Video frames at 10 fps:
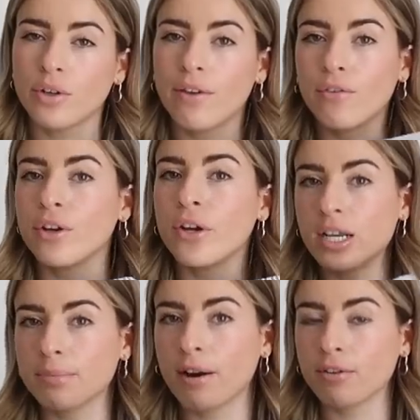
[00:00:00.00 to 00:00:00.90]
looking for a
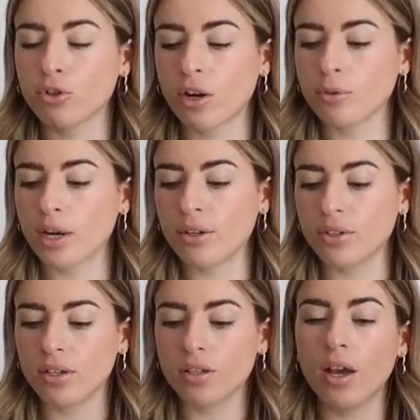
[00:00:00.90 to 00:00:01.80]
nice pair of striped
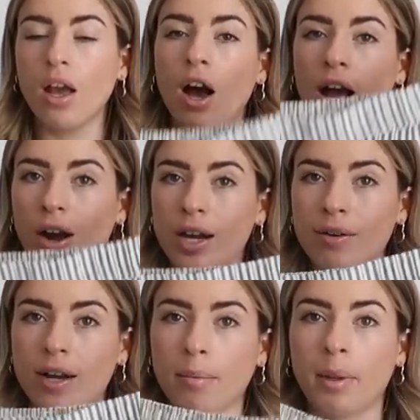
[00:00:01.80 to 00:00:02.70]
trousers. I highly
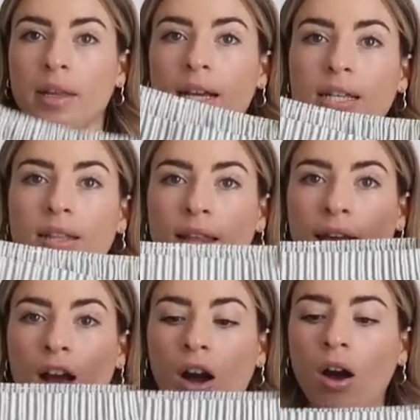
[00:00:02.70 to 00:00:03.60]
recommend these.
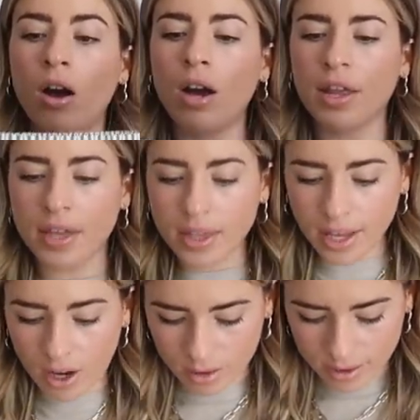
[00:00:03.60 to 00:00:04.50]
They are, I think
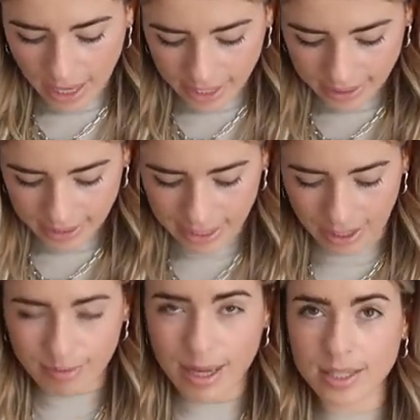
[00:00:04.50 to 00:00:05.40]
they are technically
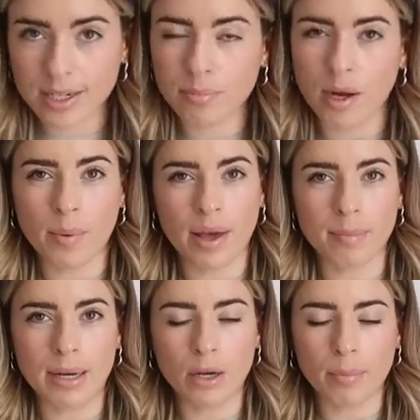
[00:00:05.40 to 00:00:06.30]
high-waisted but I wear
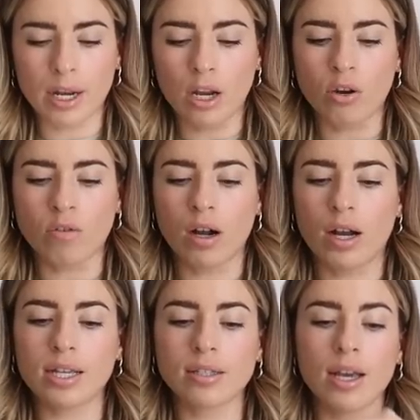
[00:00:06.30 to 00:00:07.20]
them a little bit
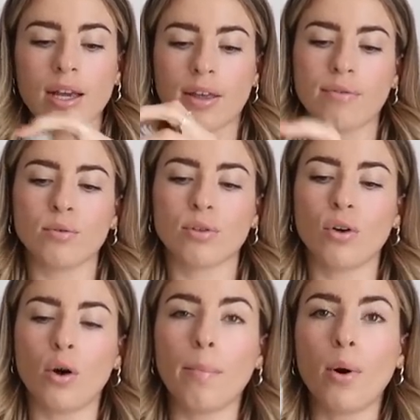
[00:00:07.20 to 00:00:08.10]
low-rise. They've also
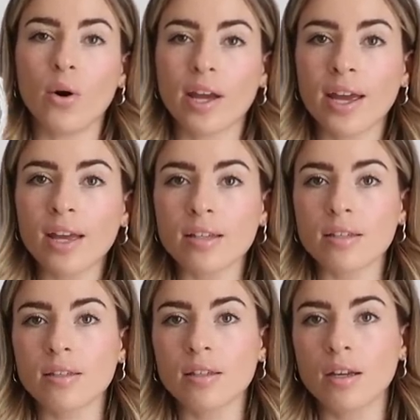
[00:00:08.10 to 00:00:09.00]
got
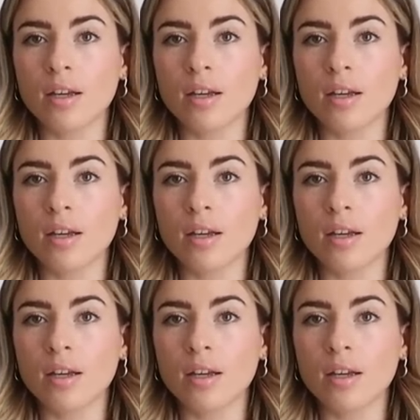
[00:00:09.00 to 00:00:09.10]
pockets